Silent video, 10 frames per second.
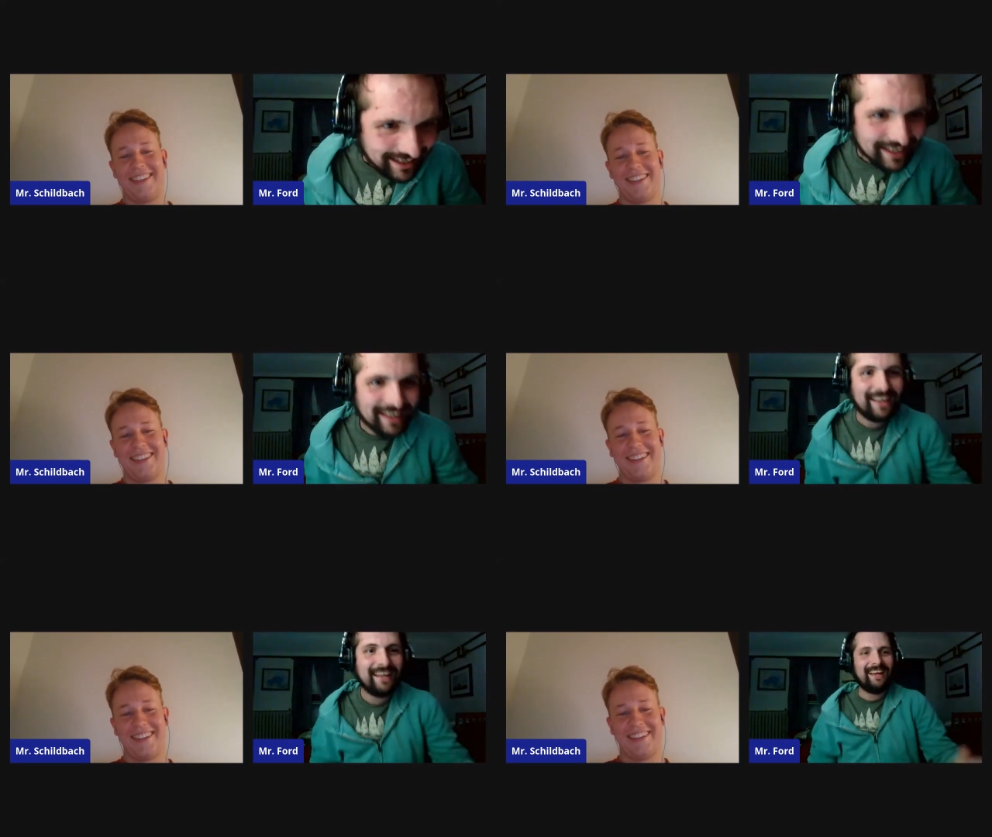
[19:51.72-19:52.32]
Speaker 1: uh,
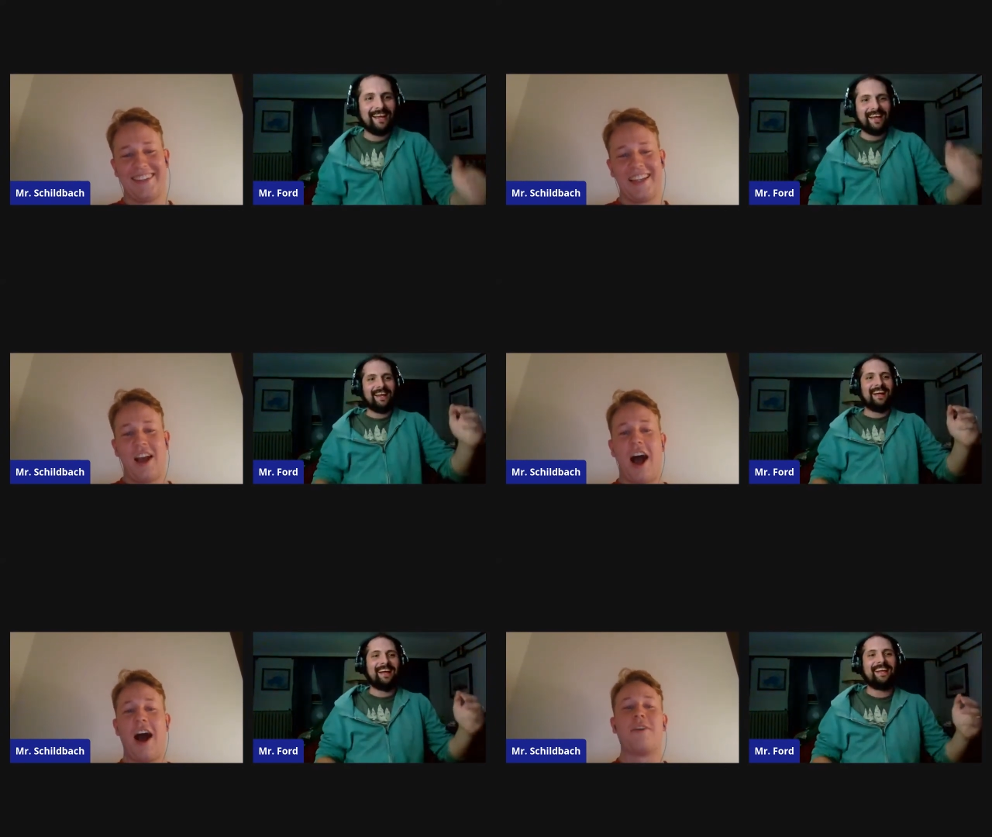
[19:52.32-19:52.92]

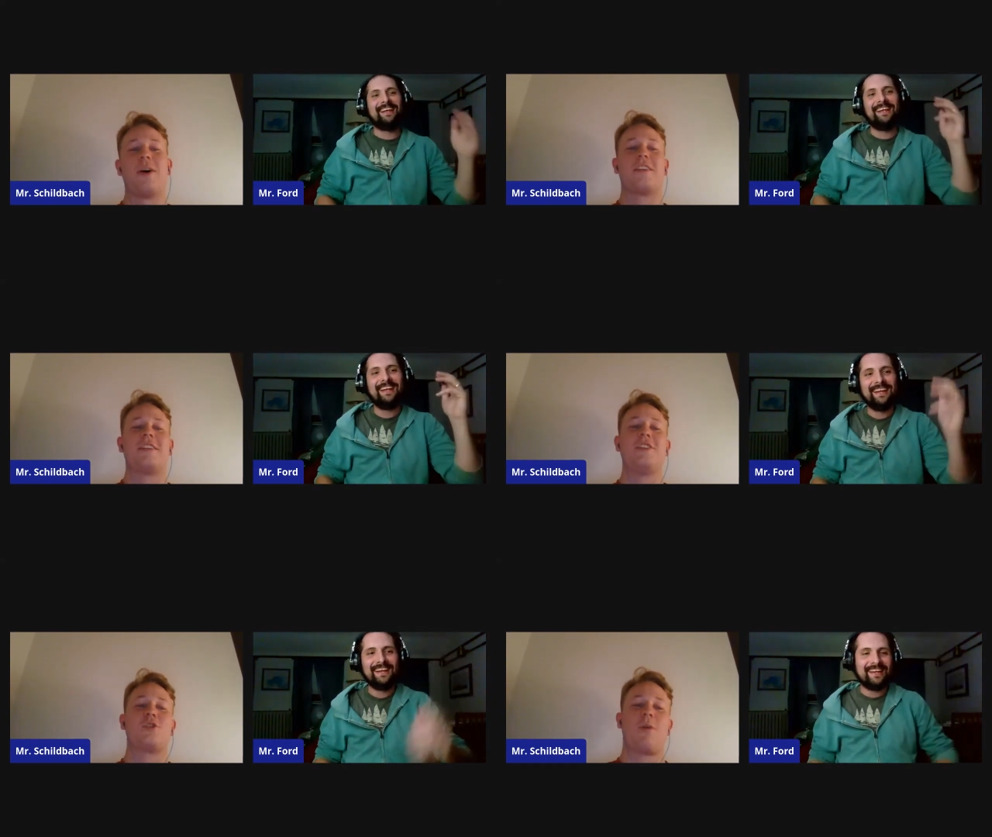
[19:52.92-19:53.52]

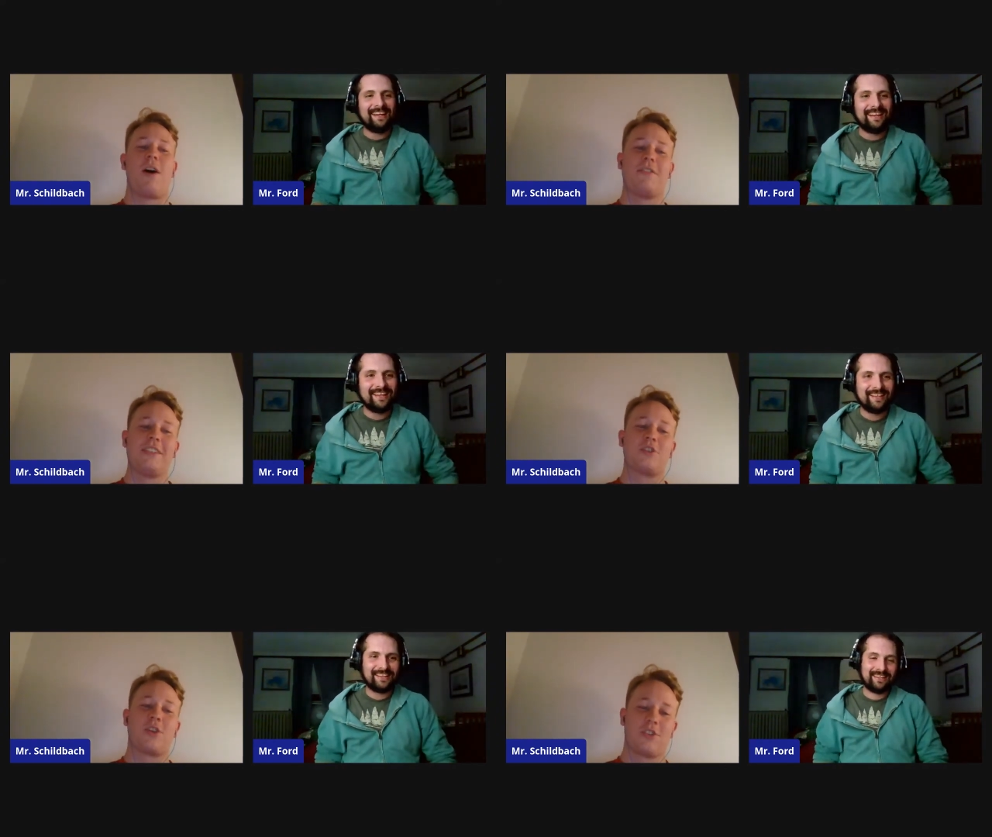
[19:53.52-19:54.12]
Speaker 2: well, he's
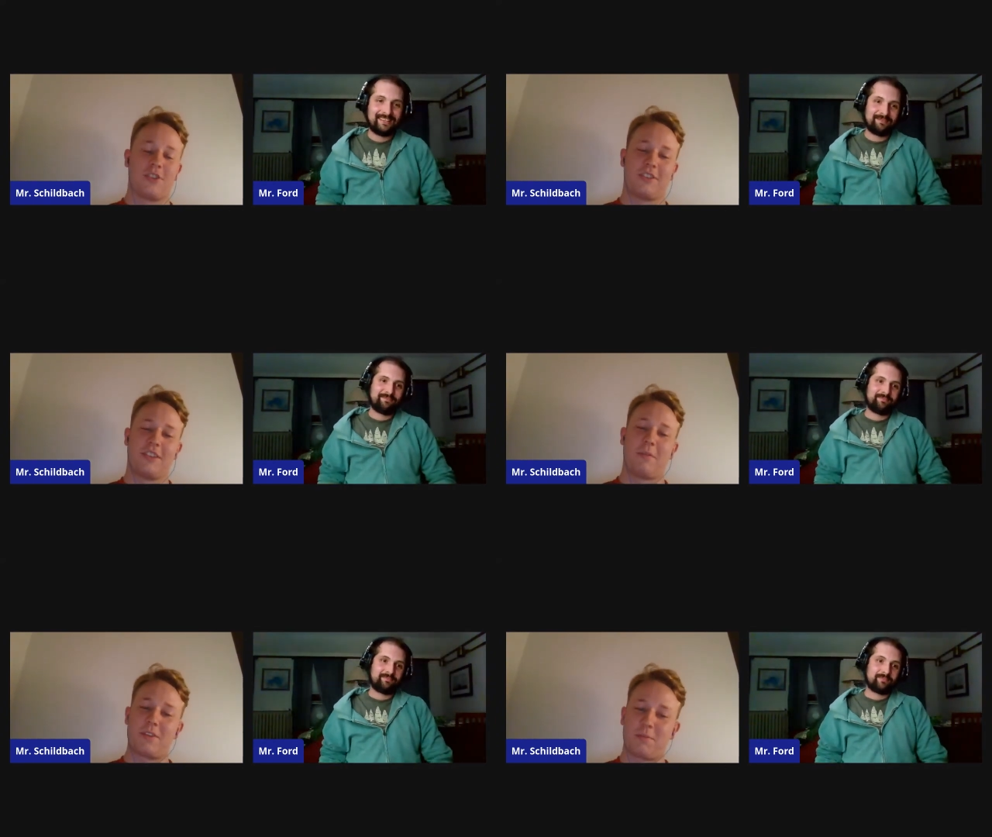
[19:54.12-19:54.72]
12 and then he turns
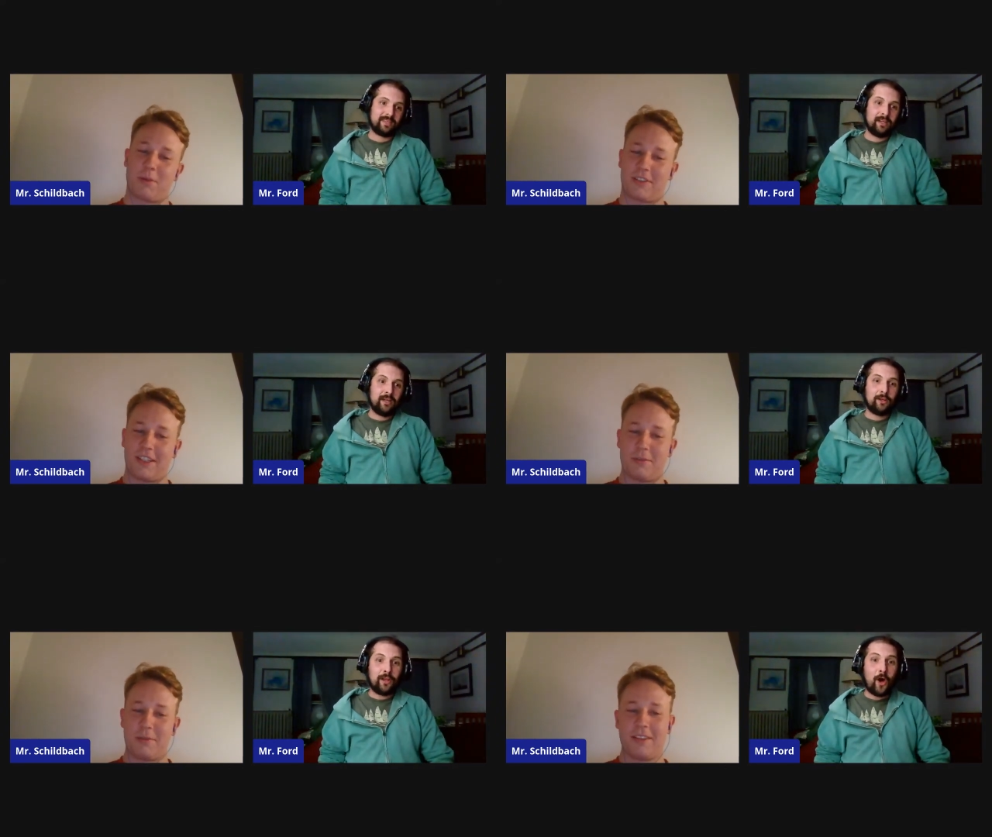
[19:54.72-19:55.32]
13. Remember, there's a
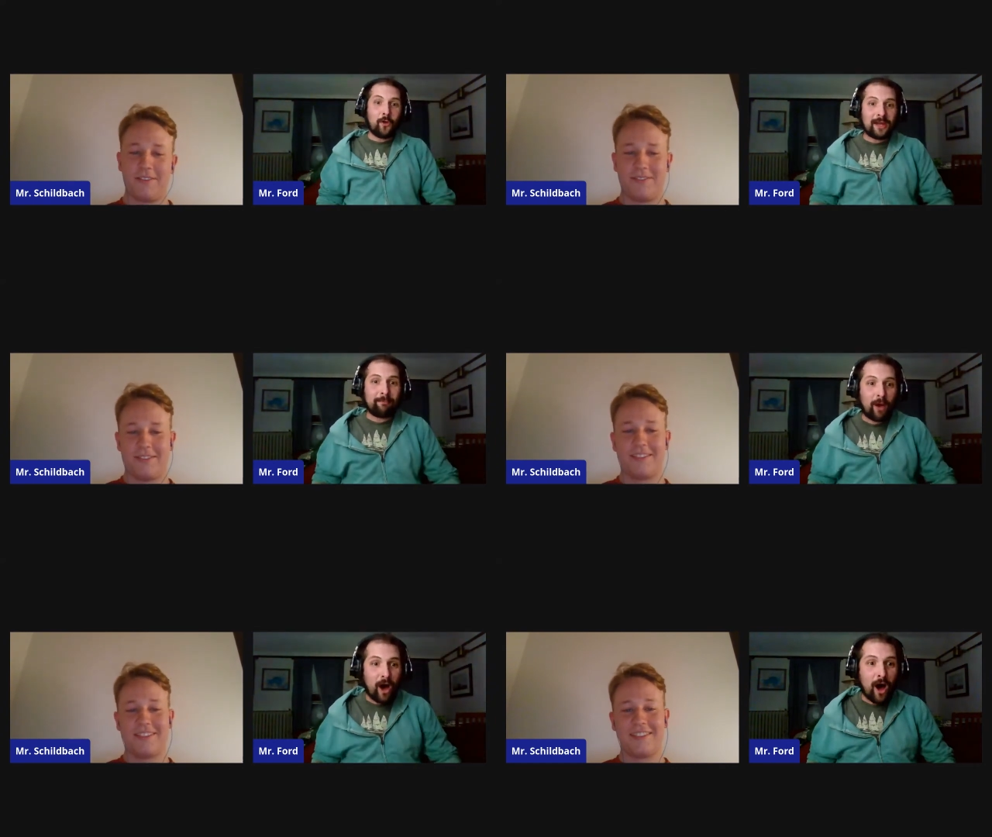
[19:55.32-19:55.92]
birthday.
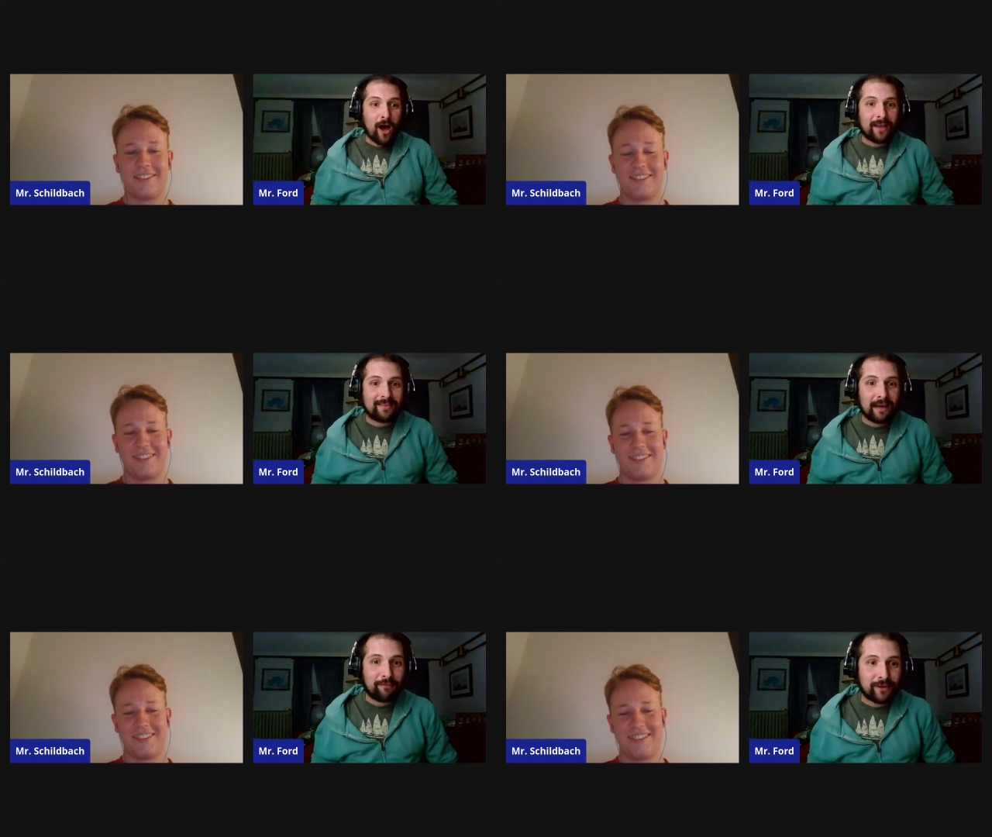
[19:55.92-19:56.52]
Logan
Speaker 1: Paul is
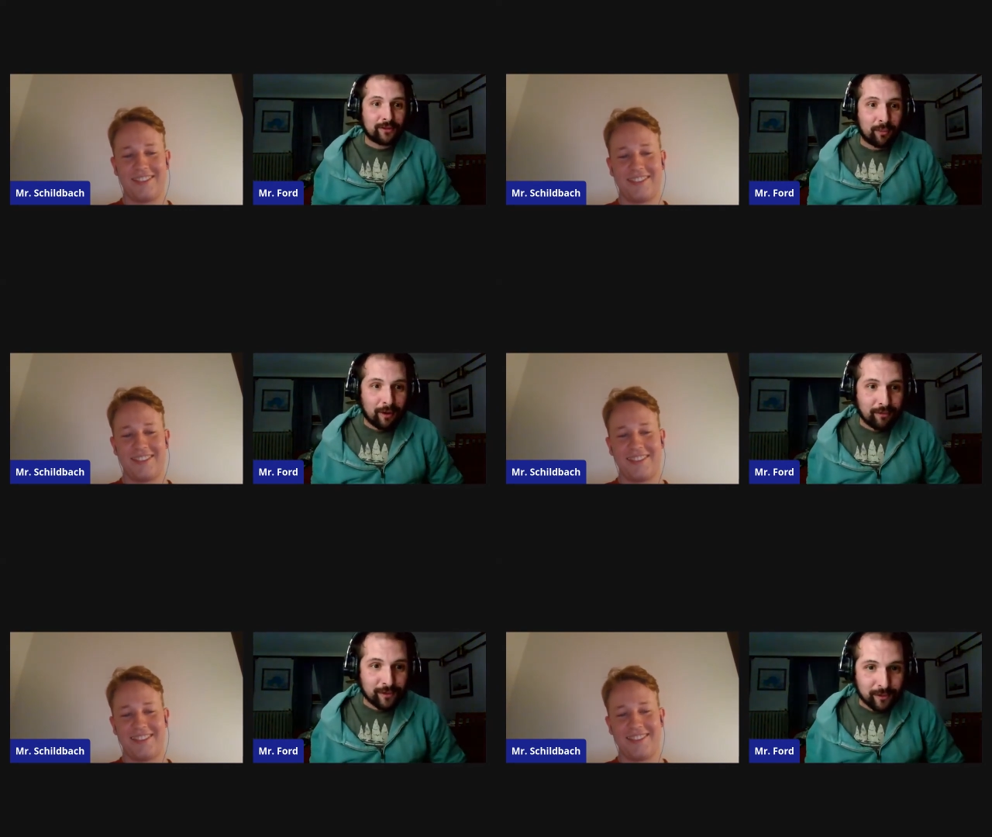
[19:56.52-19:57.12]
definitely a
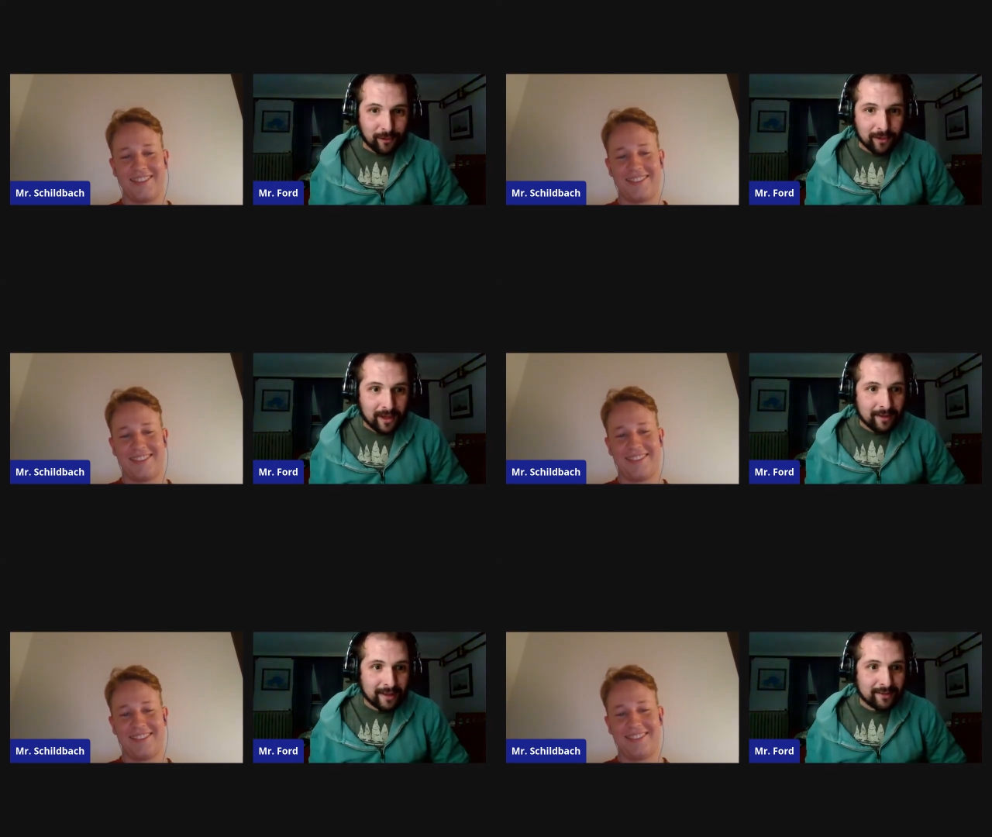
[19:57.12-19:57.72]
12 year old
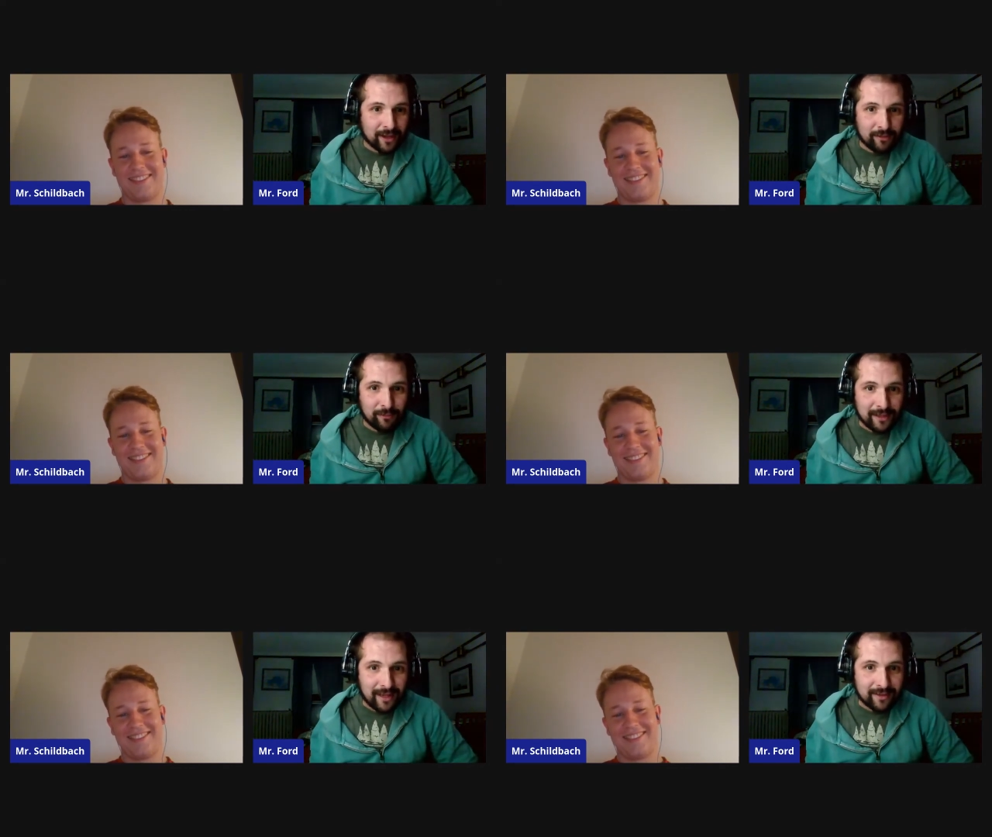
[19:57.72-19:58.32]
that doesn't
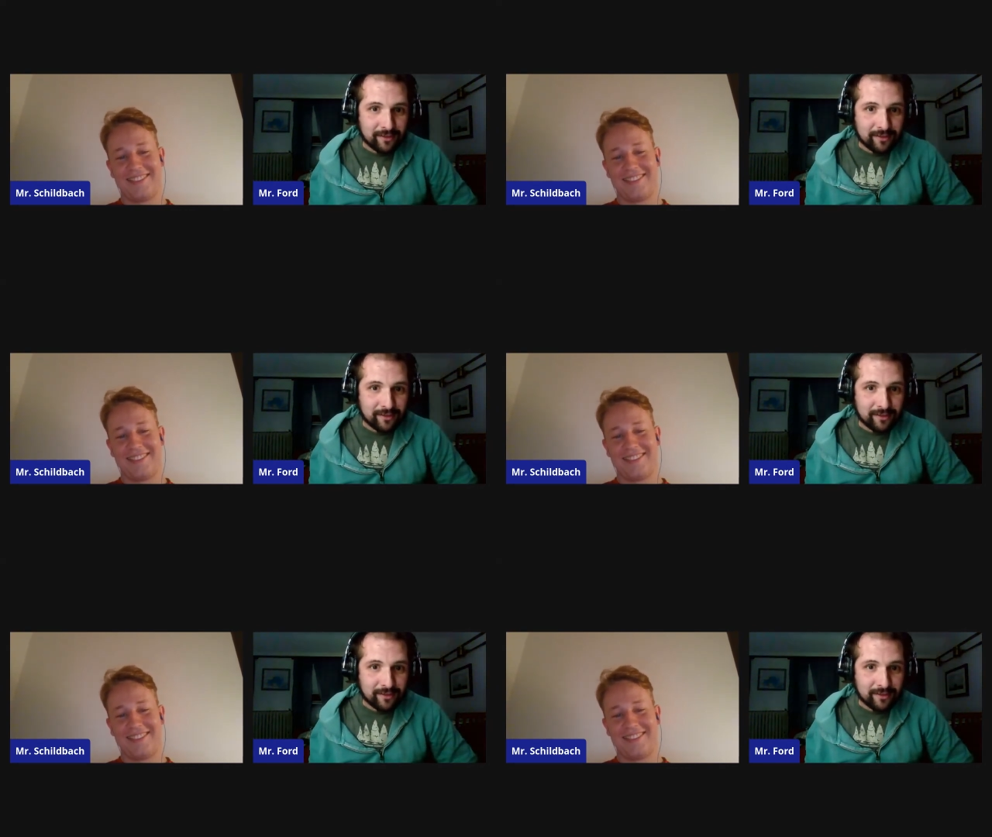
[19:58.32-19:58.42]
realize the